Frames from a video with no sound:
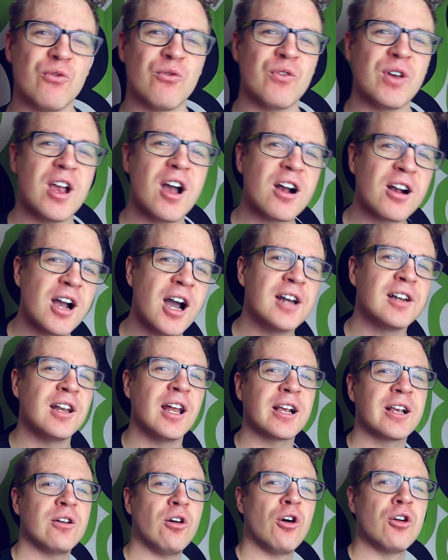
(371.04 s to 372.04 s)
We are kind of
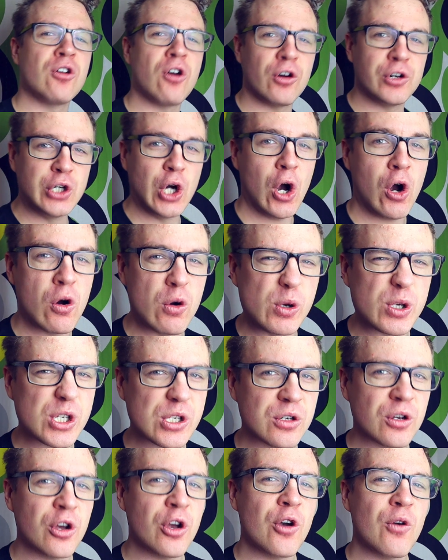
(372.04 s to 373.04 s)
like on our toes
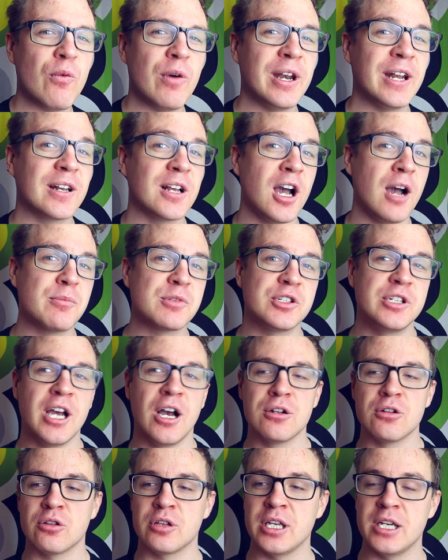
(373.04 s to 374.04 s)
when it comes
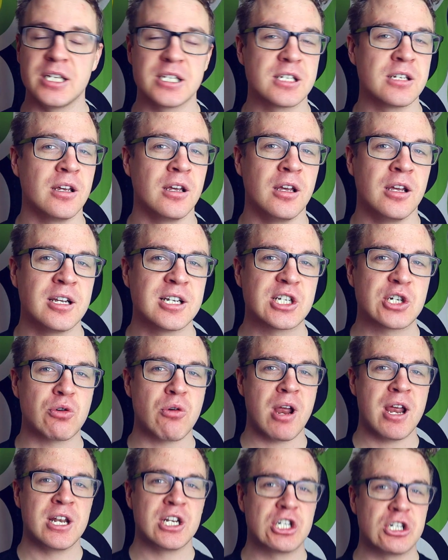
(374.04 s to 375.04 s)
down to these
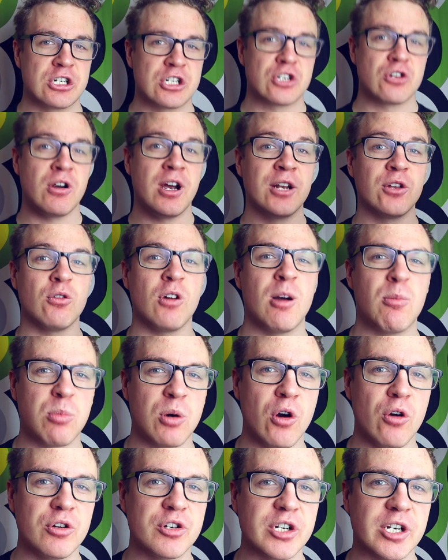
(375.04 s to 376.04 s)
strangers trying to
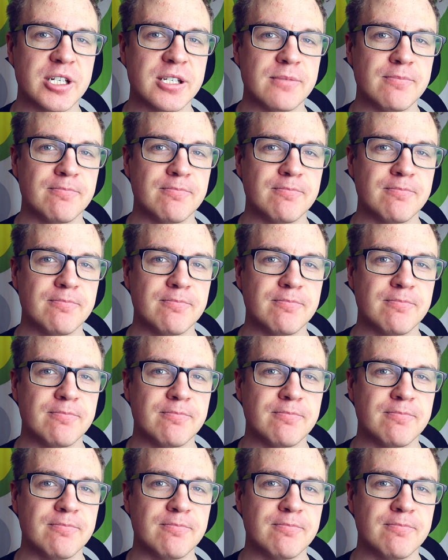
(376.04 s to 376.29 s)
approach us.